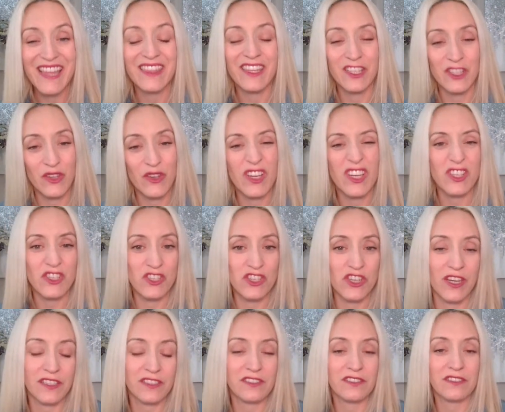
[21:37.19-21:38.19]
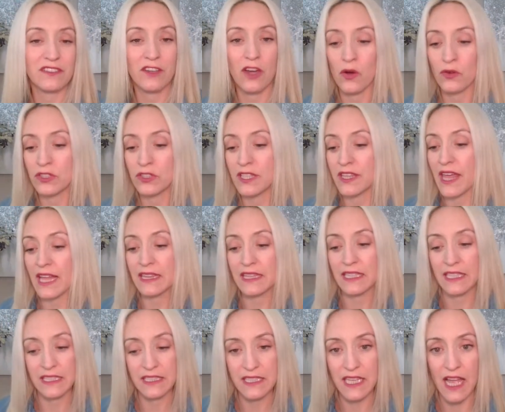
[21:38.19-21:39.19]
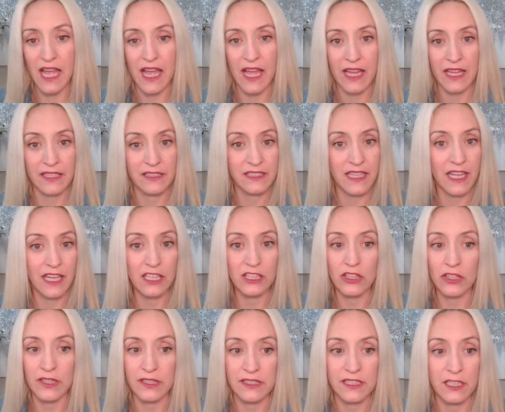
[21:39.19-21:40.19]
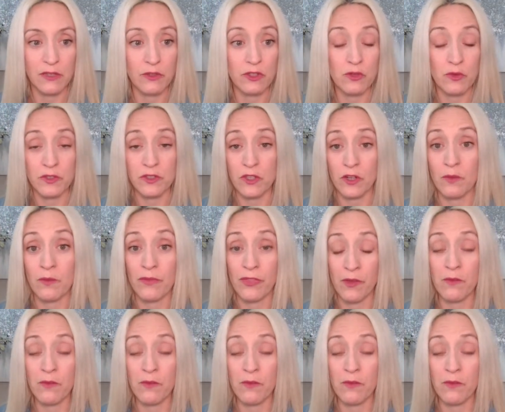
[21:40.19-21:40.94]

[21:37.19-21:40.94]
then you can just go to that list and take a look and see which ones are